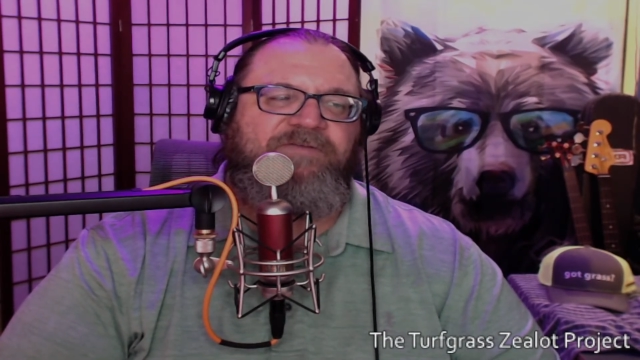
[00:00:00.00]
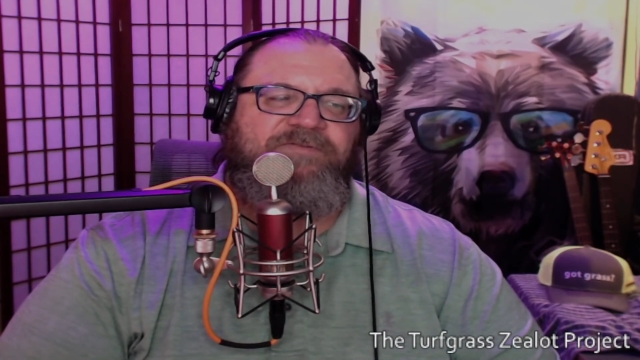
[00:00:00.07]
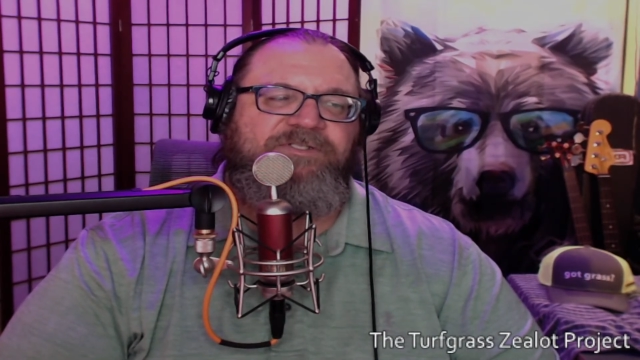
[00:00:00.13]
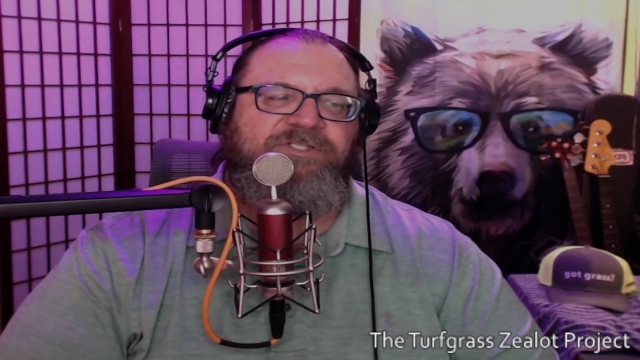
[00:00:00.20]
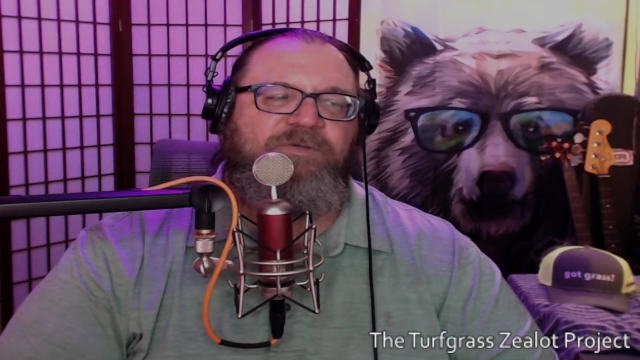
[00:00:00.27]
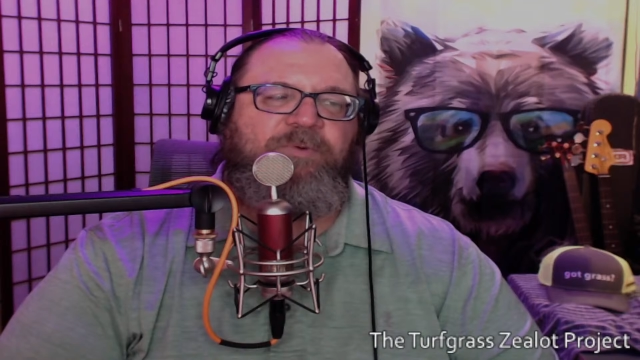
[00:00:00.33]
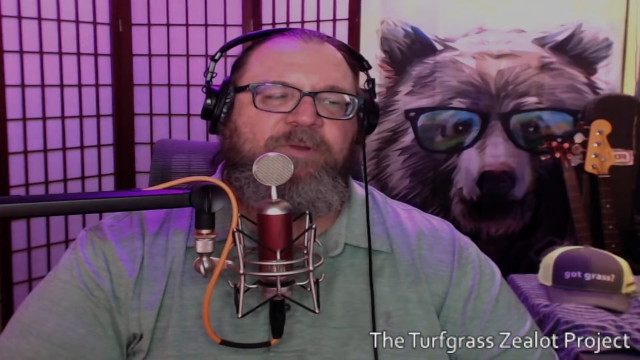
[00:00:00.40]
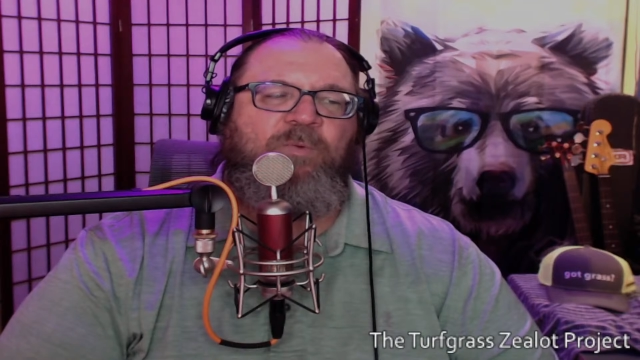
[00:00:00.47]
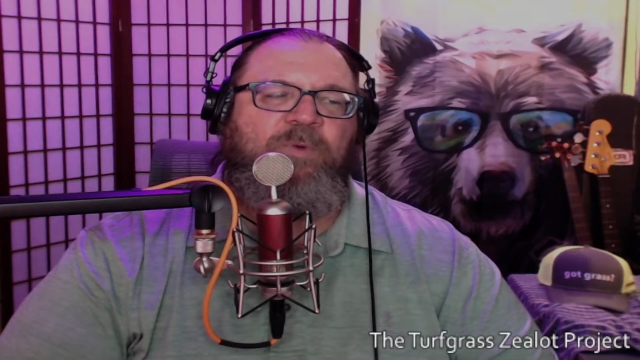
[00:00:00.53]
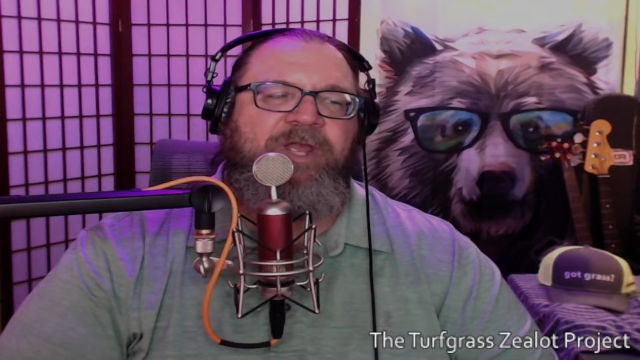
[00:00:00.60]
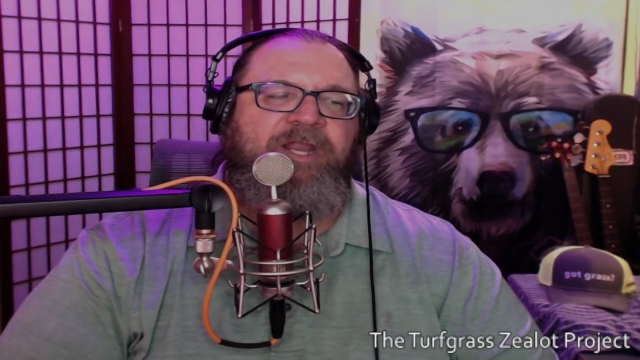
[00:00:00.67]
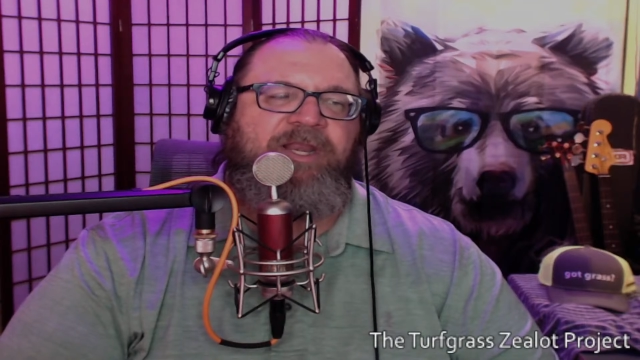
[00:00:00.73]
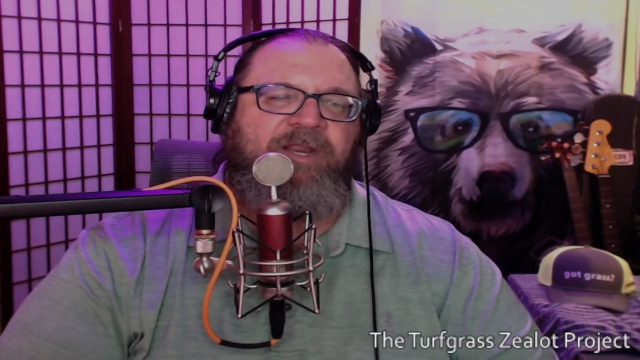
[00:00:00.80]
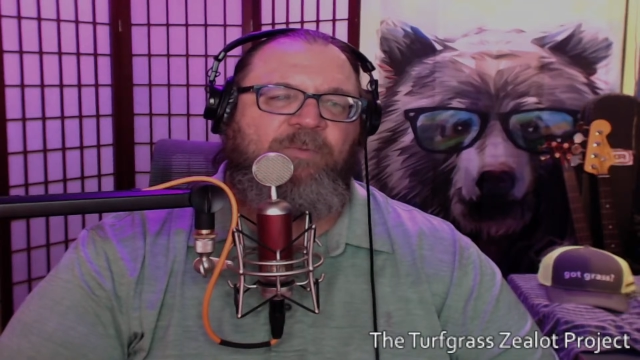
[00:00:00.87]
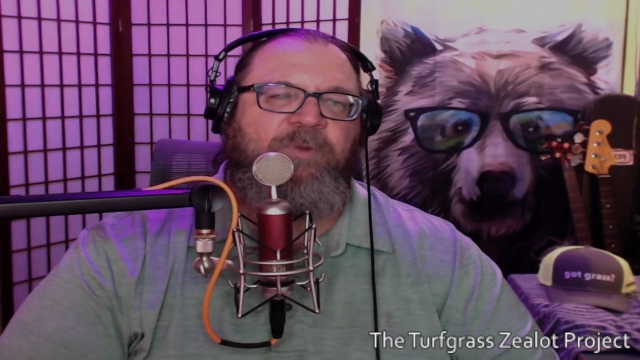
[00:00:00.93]
And so we
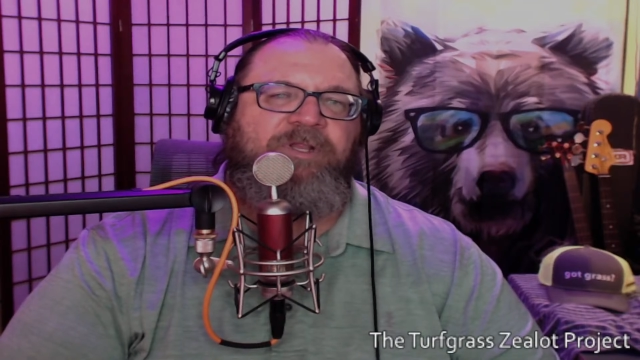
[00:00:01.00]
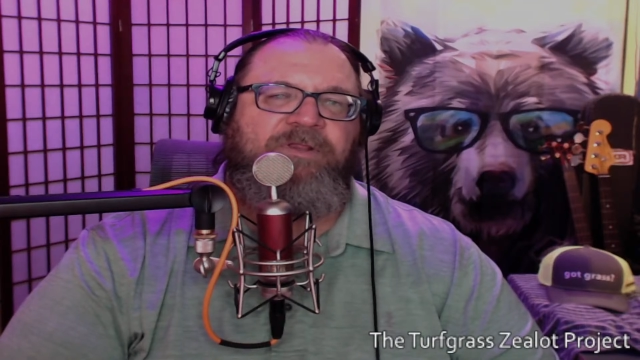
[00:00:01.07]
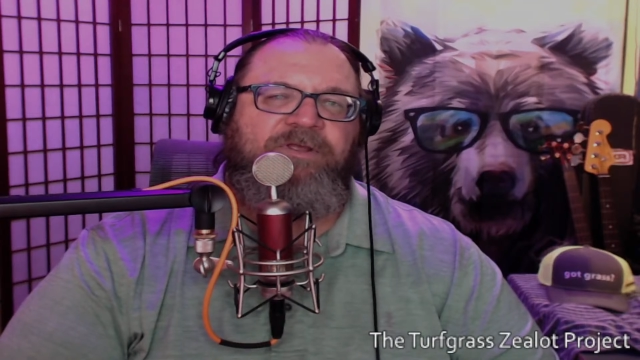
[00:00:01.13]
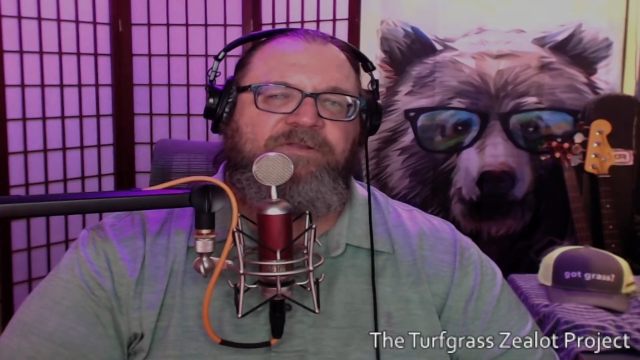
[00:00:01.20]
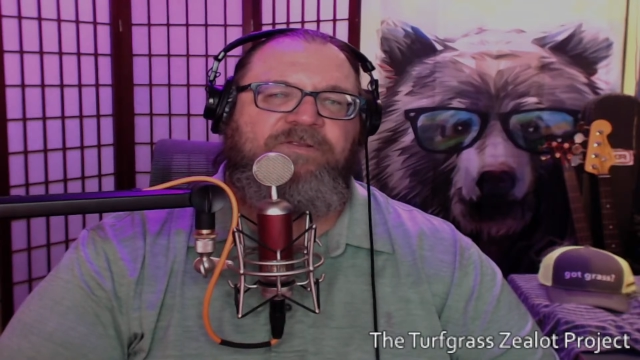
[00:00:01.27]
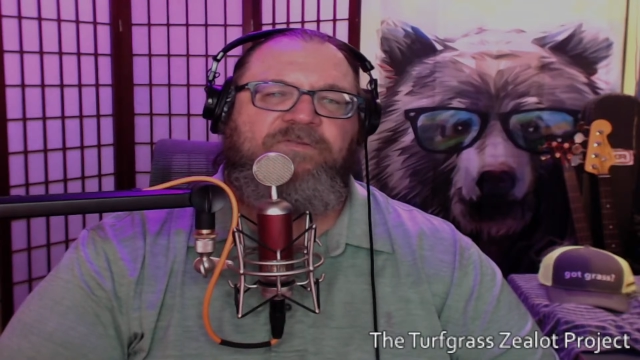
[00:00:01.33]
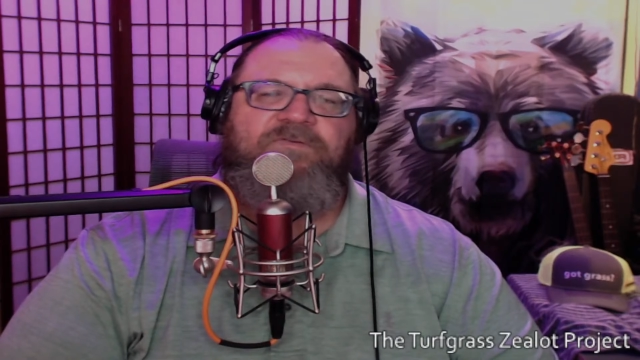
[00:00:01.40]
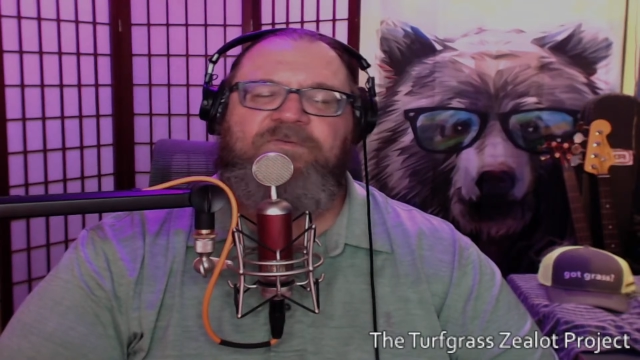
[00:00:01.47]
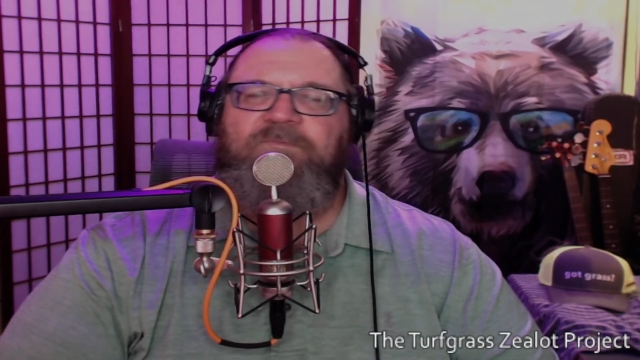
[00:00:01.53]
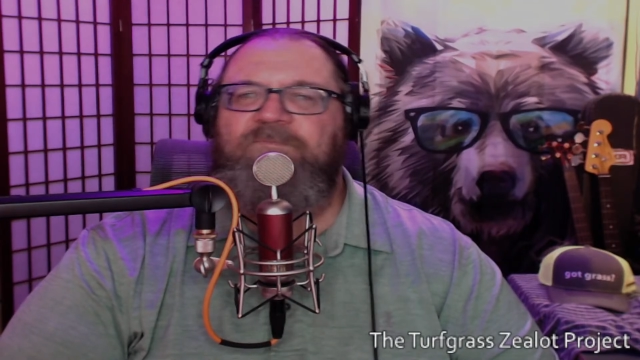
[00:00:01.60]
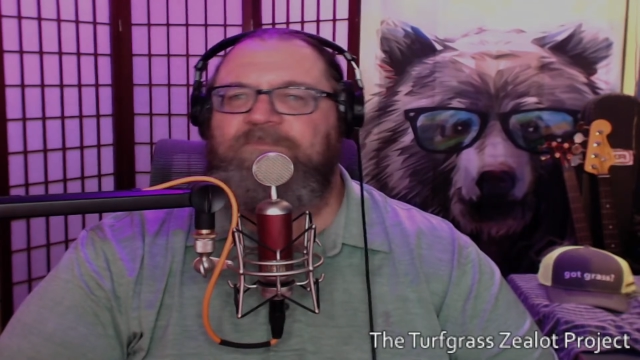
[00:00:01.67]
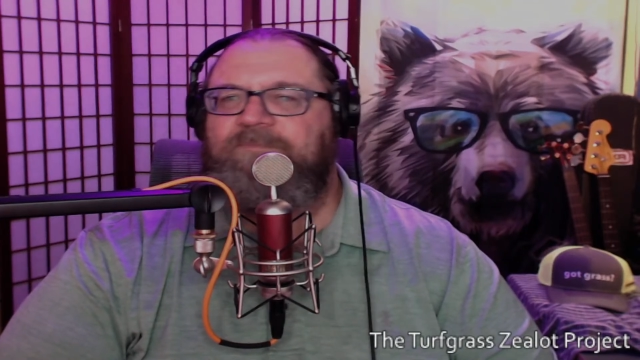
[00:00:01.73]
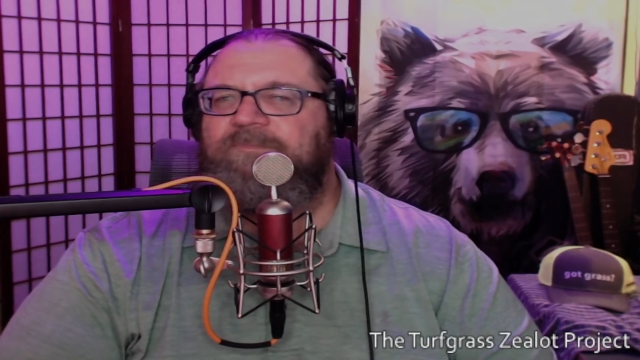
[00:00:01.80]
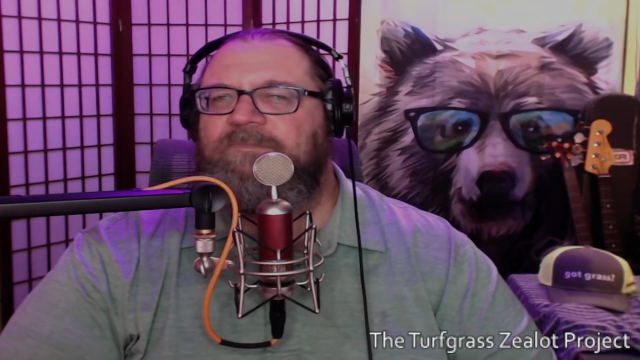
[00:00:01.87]
went and we looked at some,